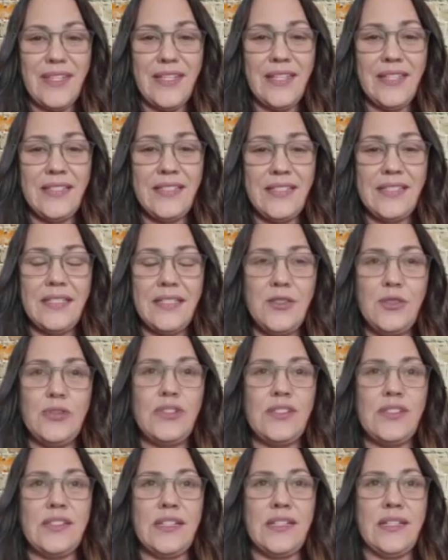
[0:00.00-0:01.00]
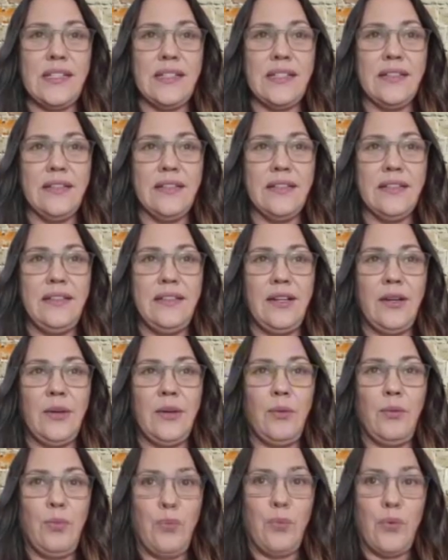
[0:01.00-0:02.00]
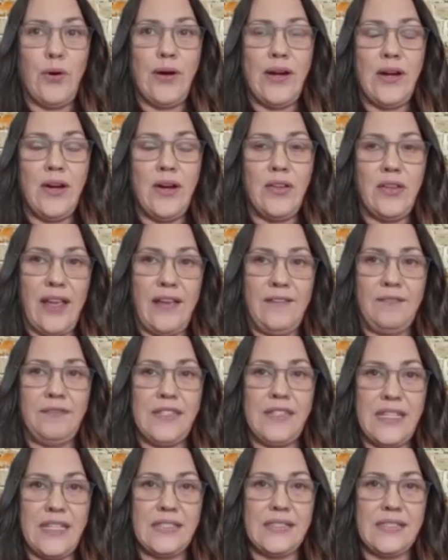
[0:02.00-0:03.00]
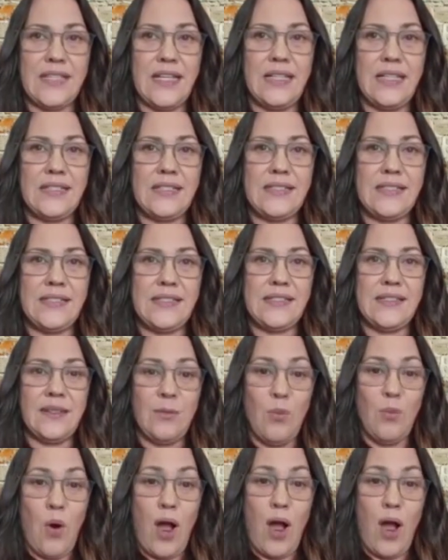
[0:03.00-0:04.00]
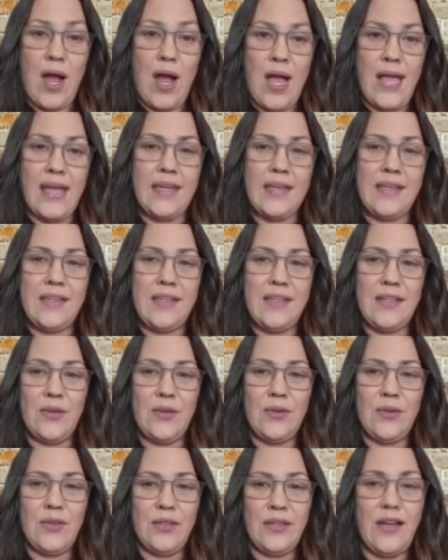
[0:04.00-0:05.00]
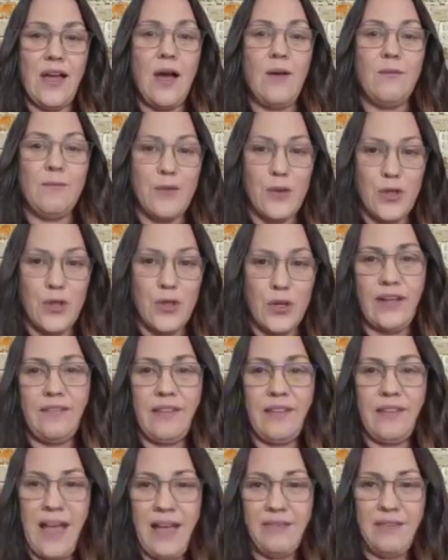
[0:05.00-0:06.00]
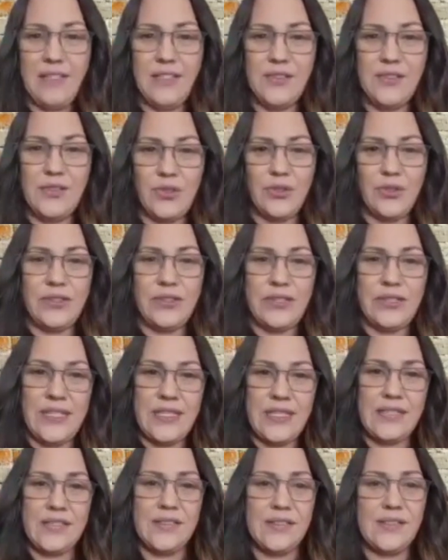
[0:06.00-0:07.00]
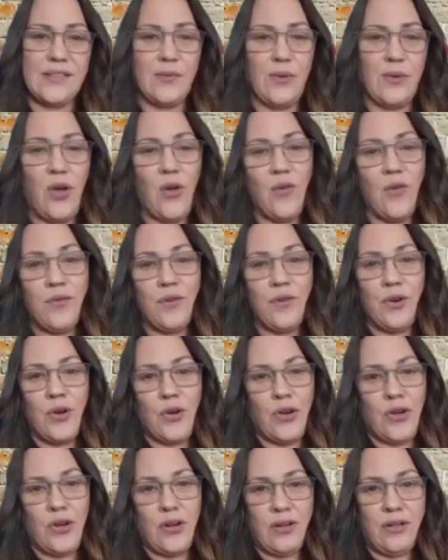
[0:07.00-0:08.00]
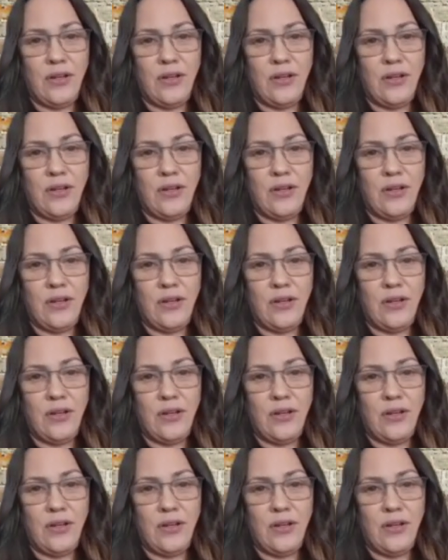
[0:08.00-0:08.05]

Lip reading: it's interesting, where life takes us and why, the comfort of having certain things over,